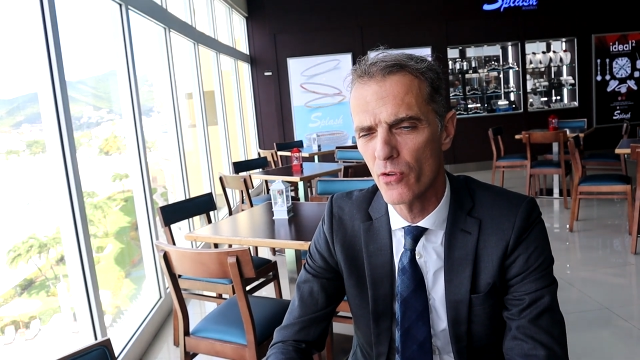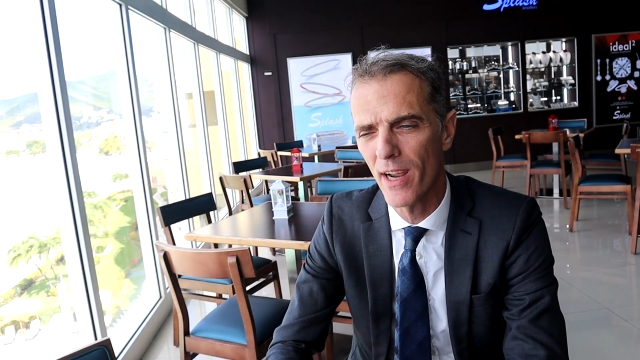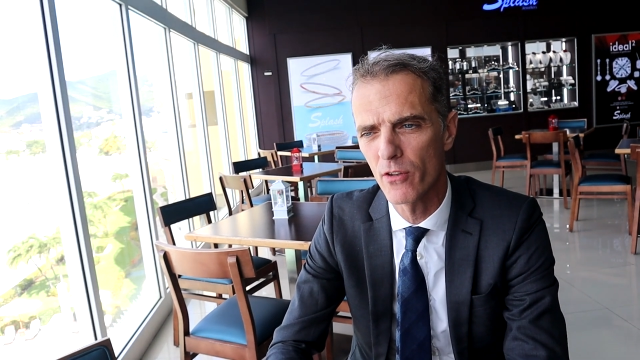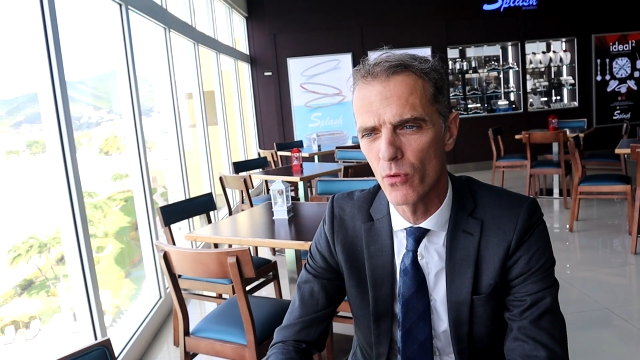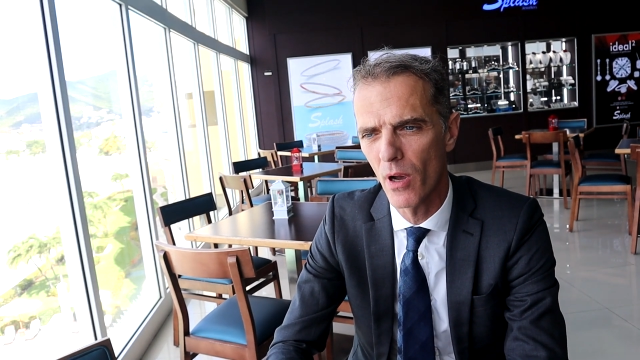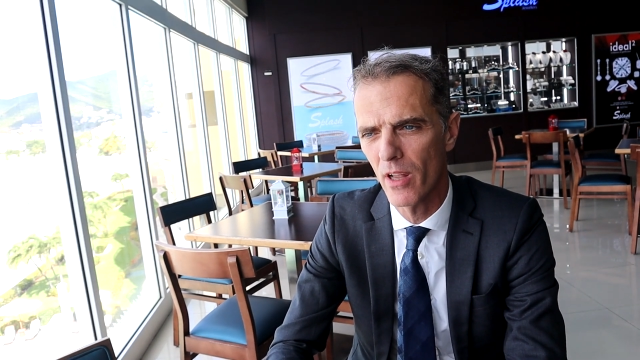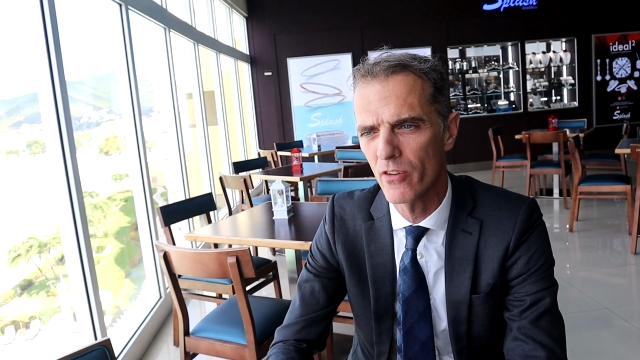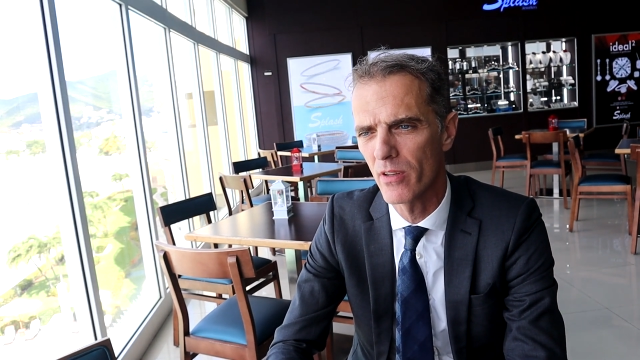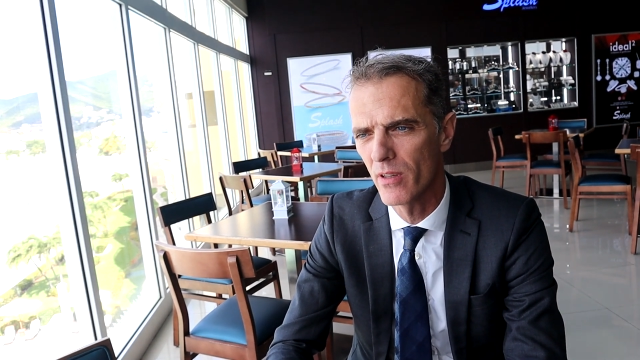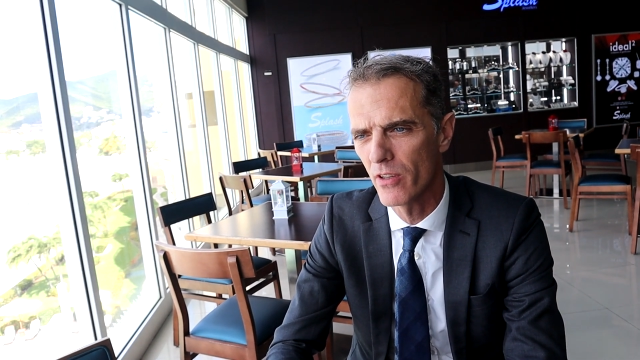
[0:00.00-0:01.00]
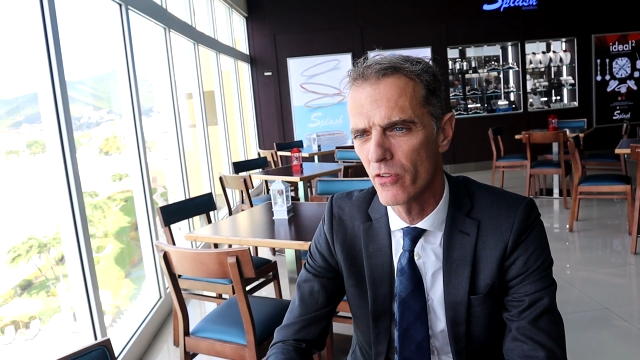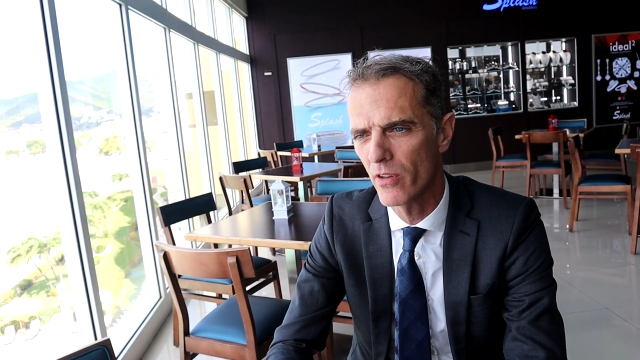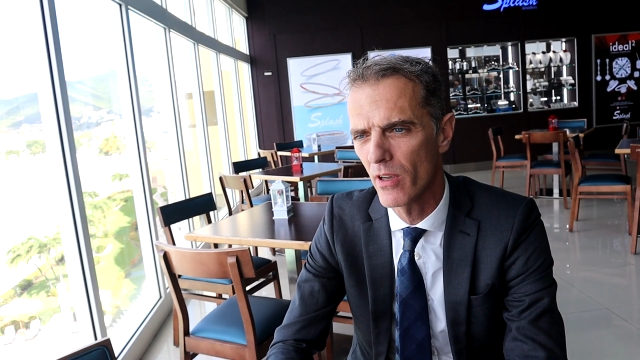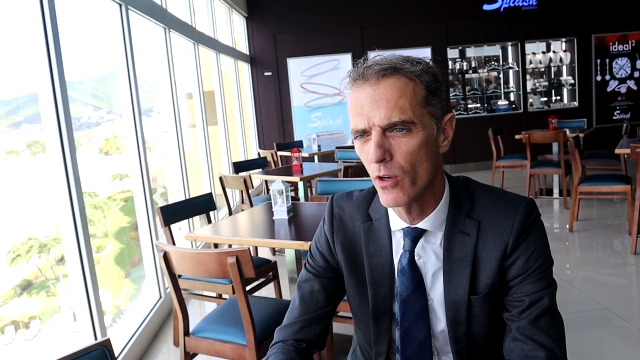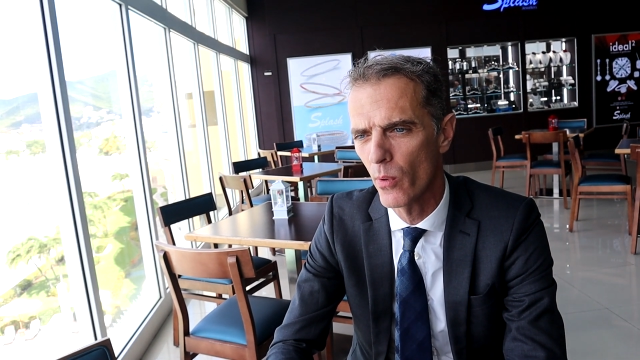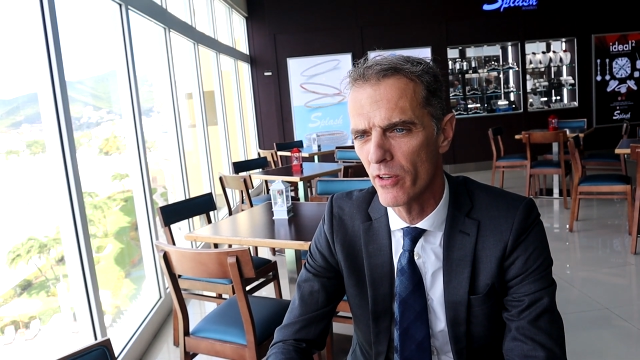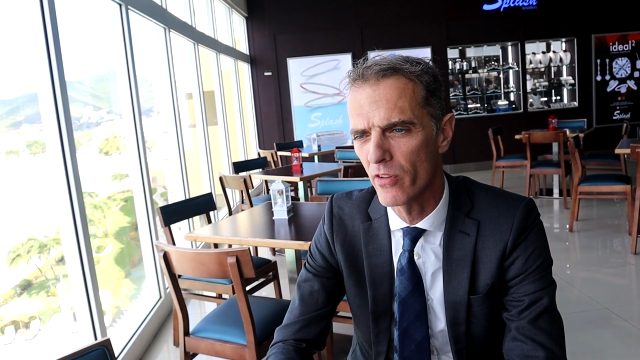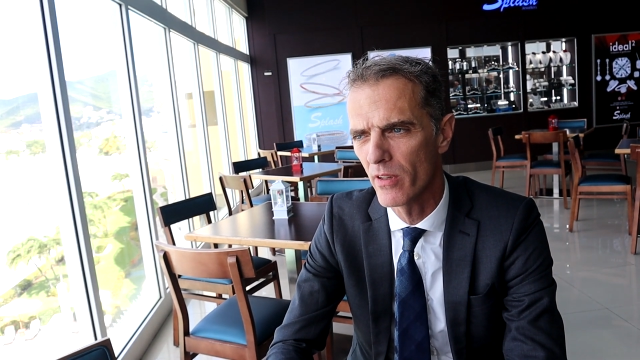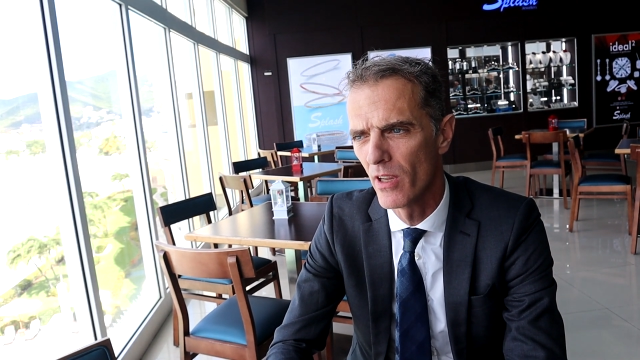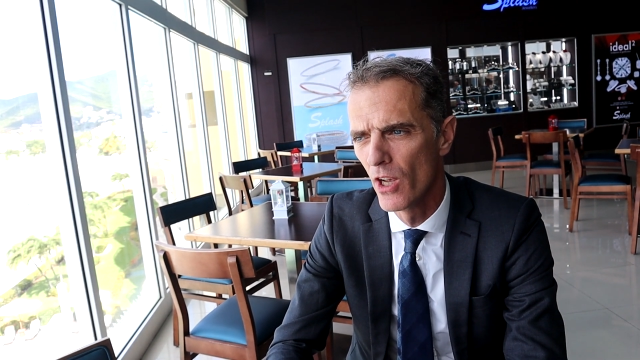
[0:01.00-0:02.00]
trying to answer this question.